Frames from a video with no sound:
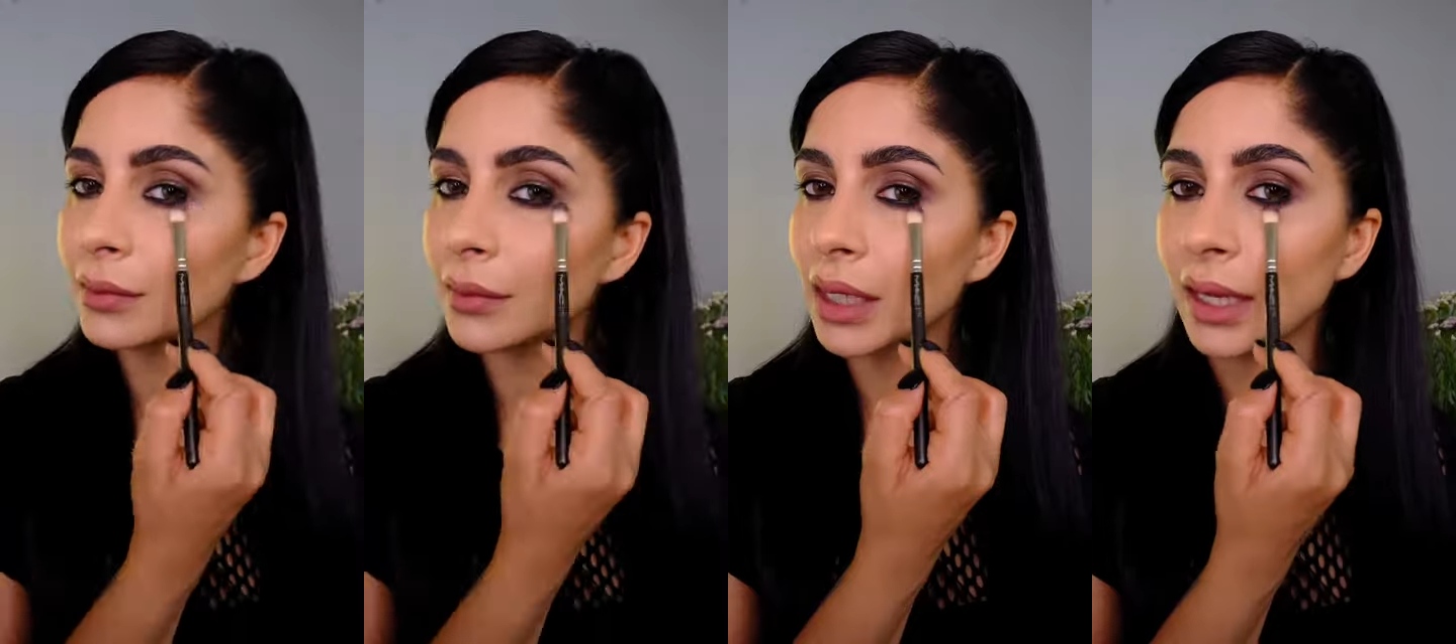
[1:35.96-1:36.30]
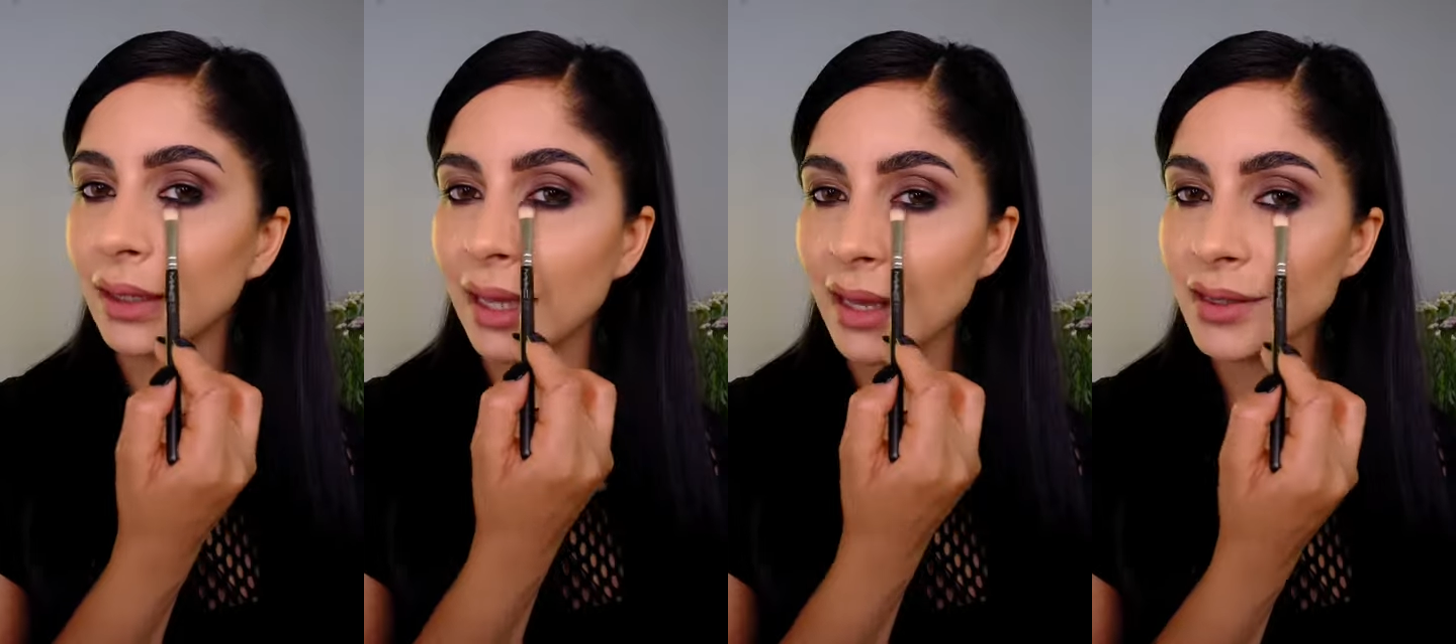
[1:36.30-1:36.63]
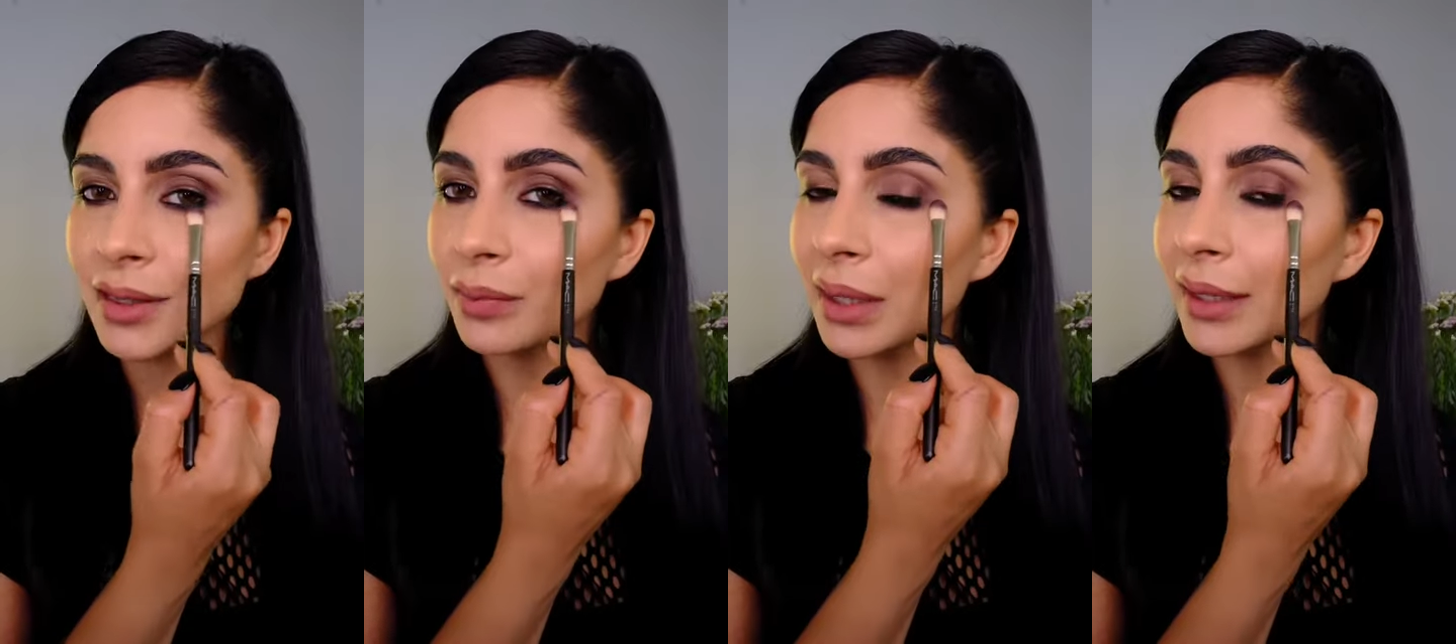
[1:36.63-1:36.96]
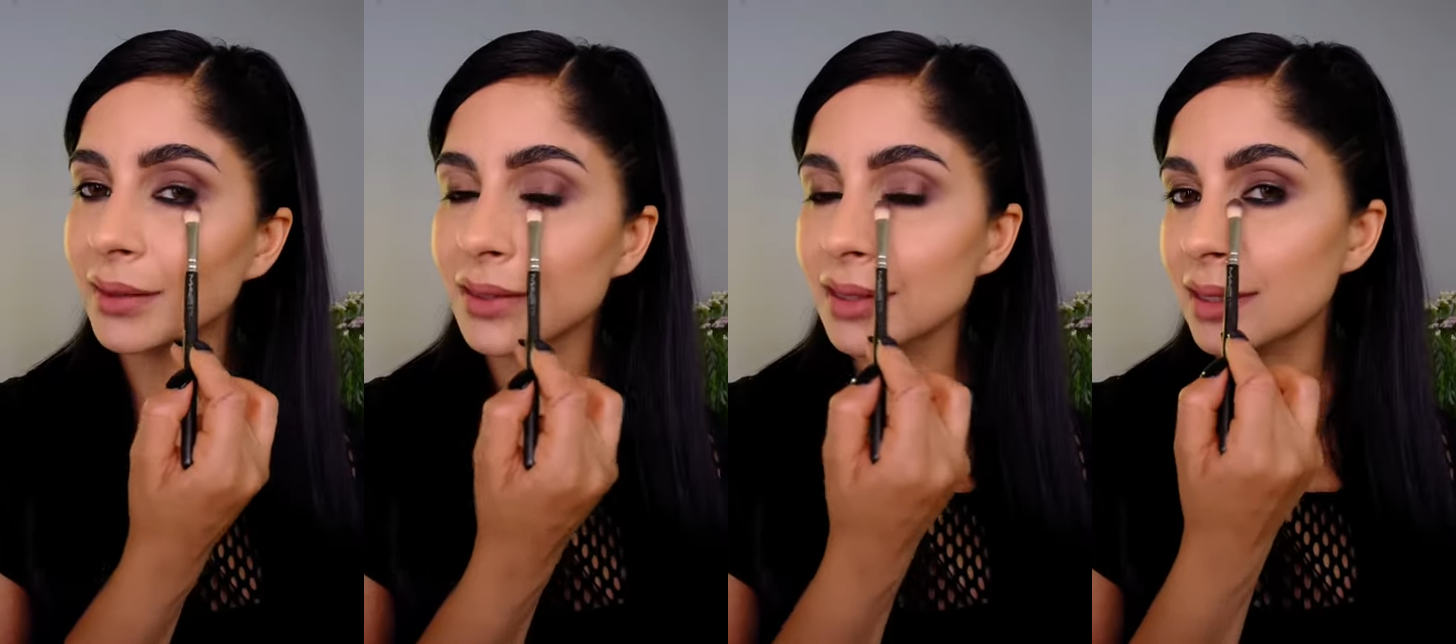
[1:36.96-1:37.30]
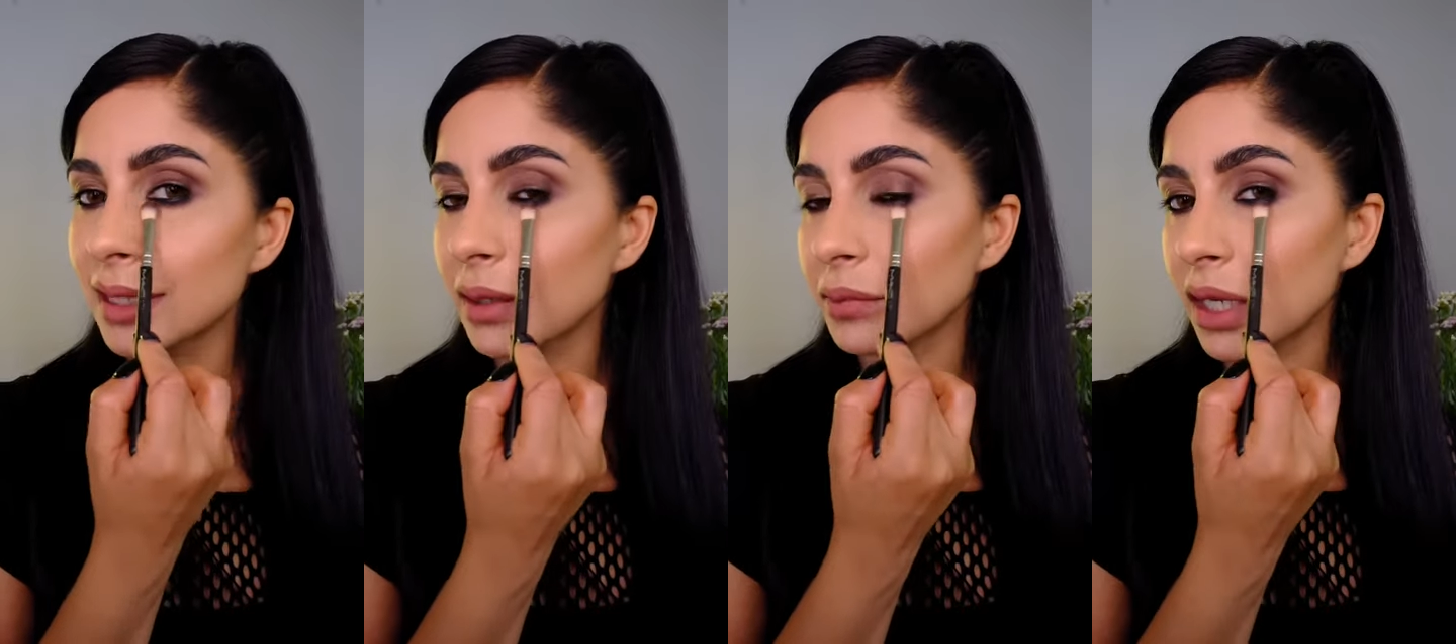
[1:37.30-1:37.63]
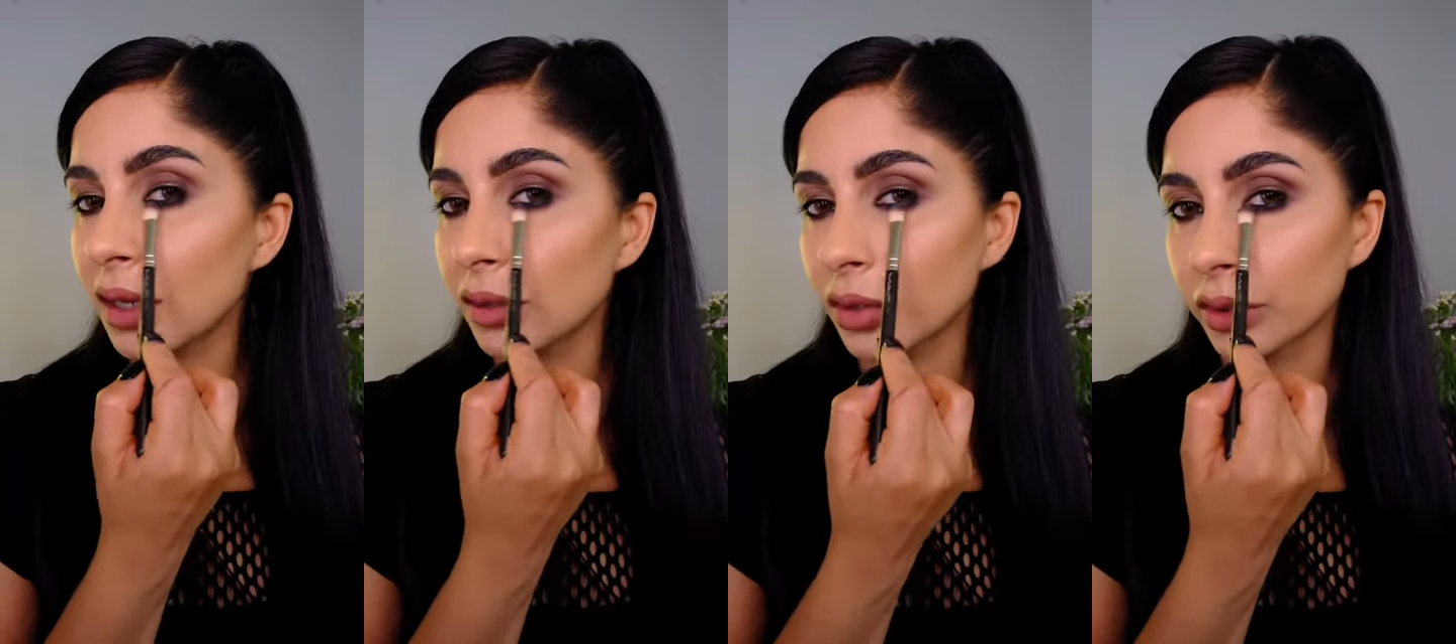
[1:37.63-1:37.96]
And last, apply the same
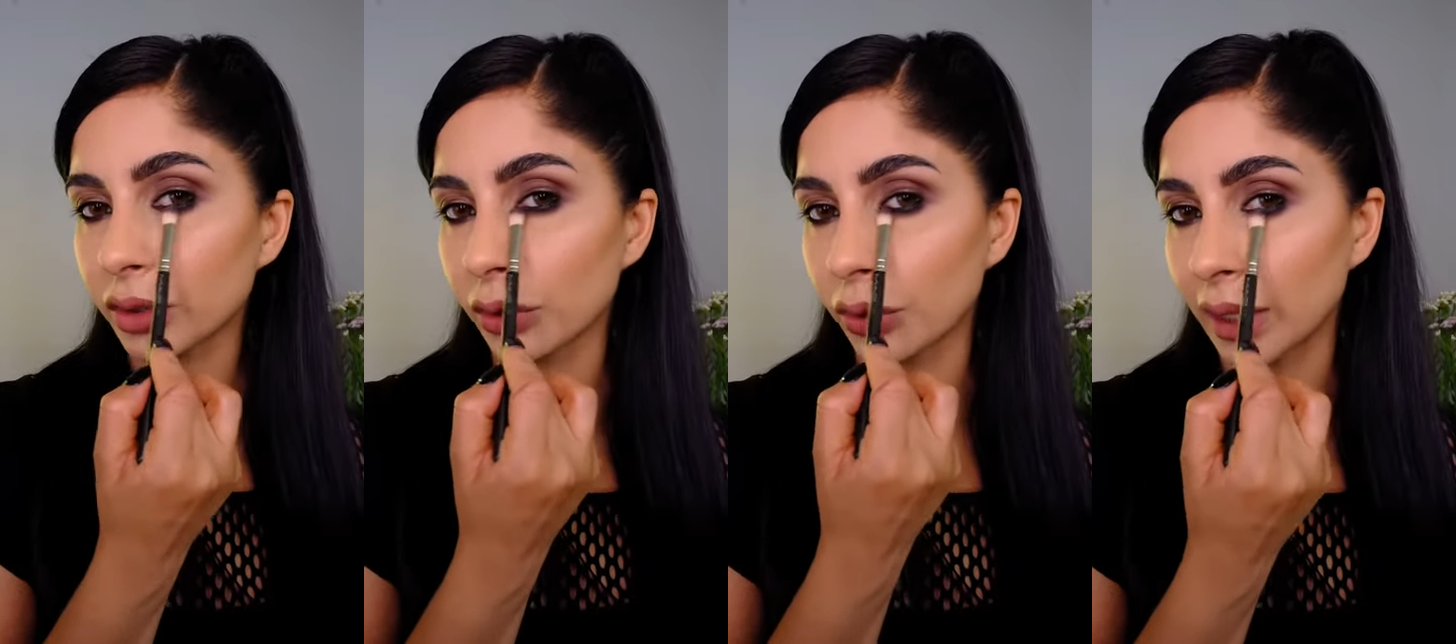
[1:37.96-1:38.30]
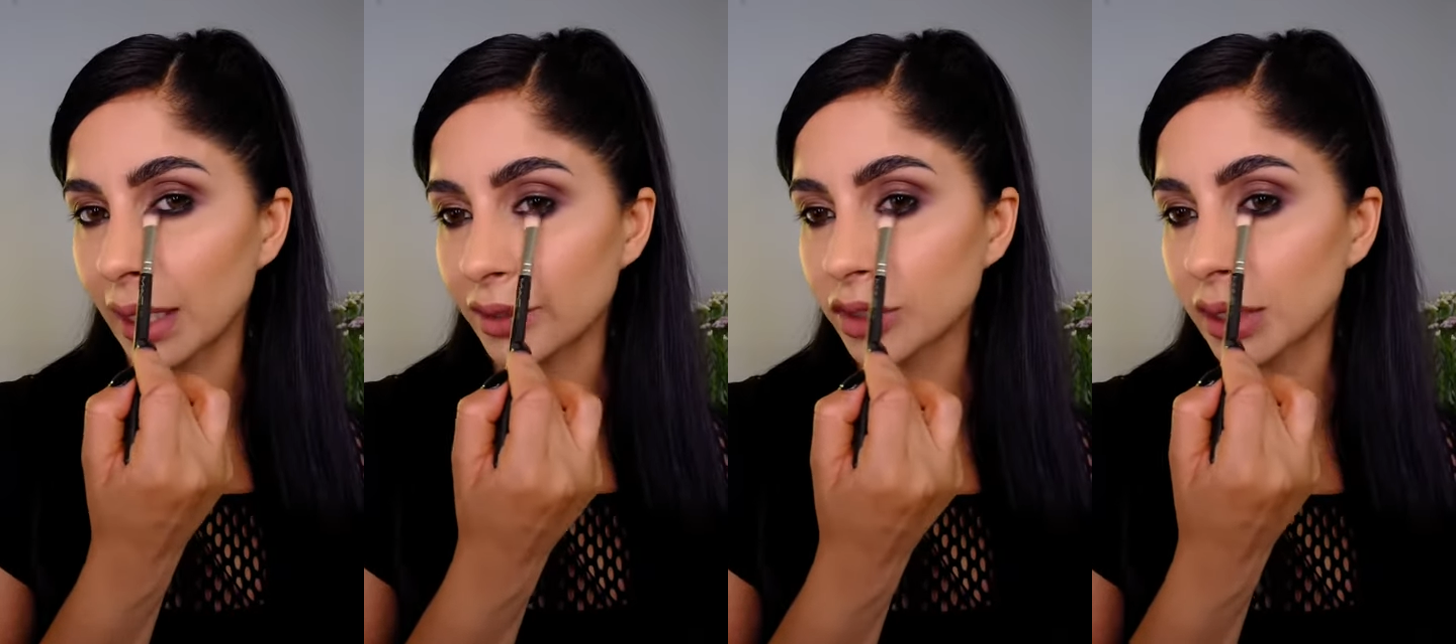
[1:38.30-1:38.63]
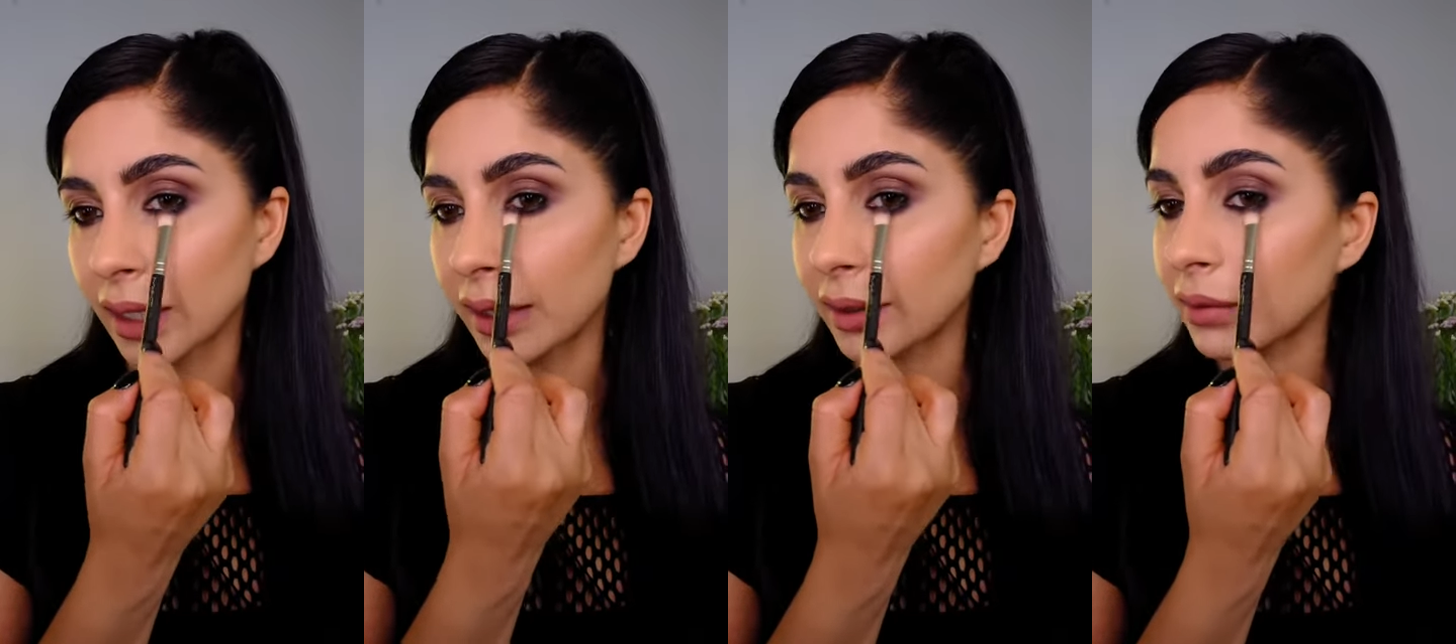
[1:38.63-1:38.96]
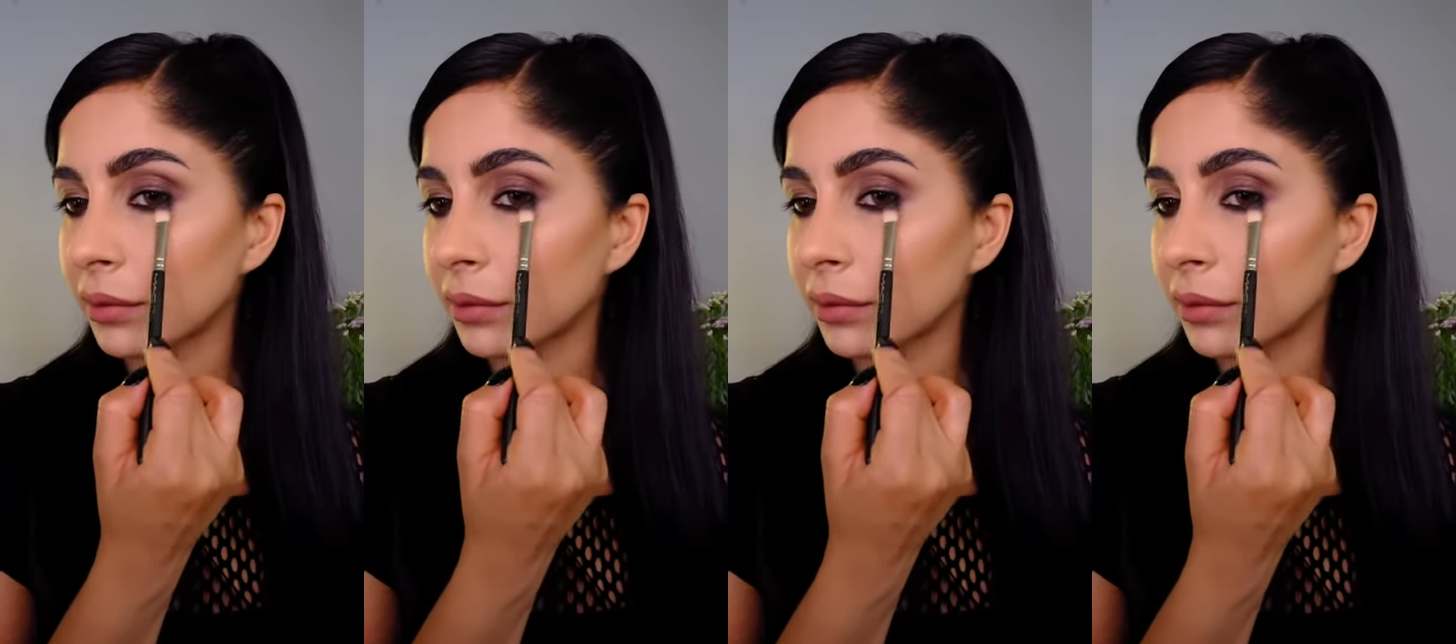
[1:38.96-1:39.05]
color on the lower lash line.